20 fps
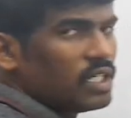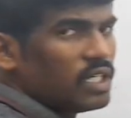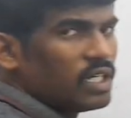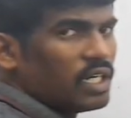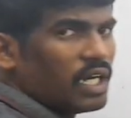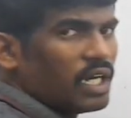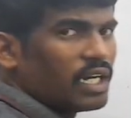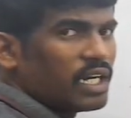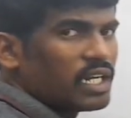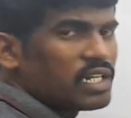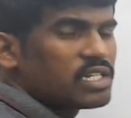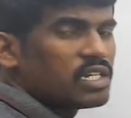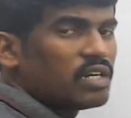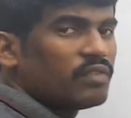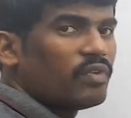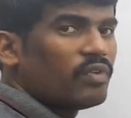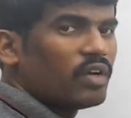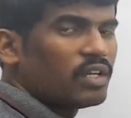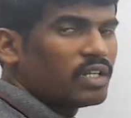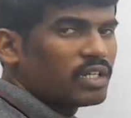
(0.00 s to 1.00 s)
And rest
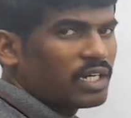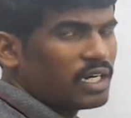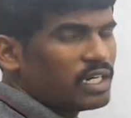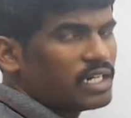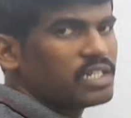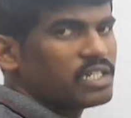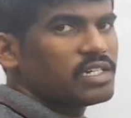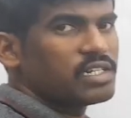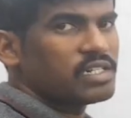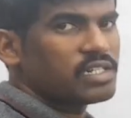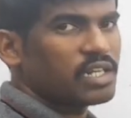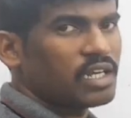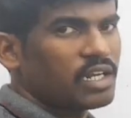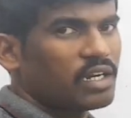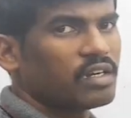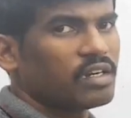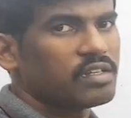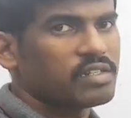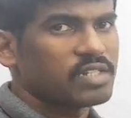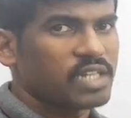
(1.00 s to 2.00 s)
of all the conditions
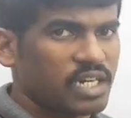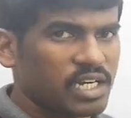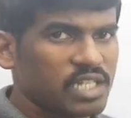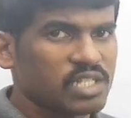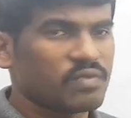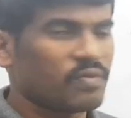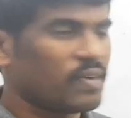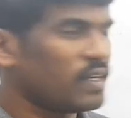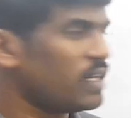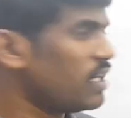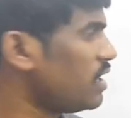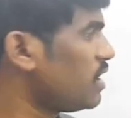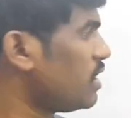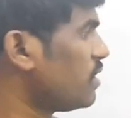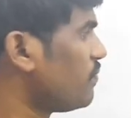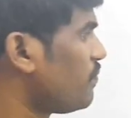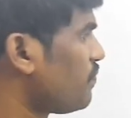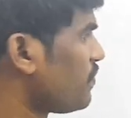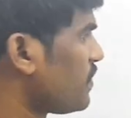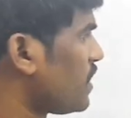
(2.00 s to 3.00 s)
are
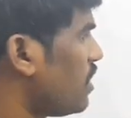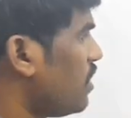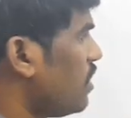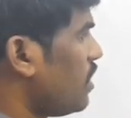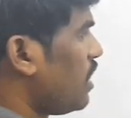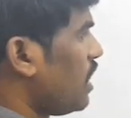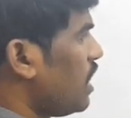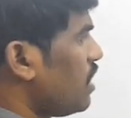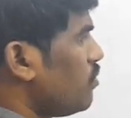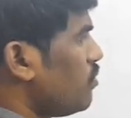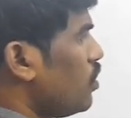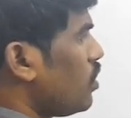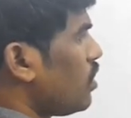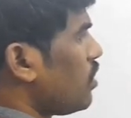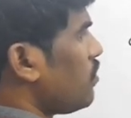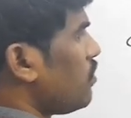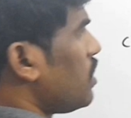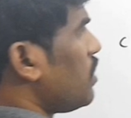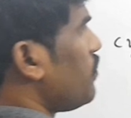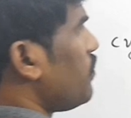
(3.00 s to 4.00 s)
satisfying. And
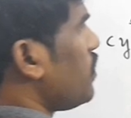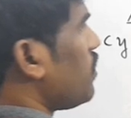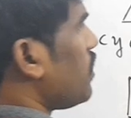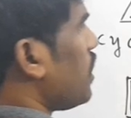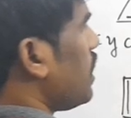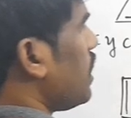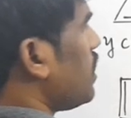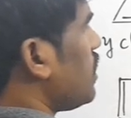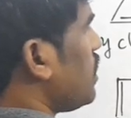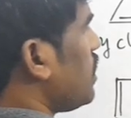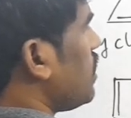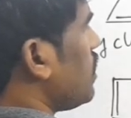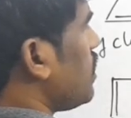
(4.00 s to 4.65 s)
moreover, if you write the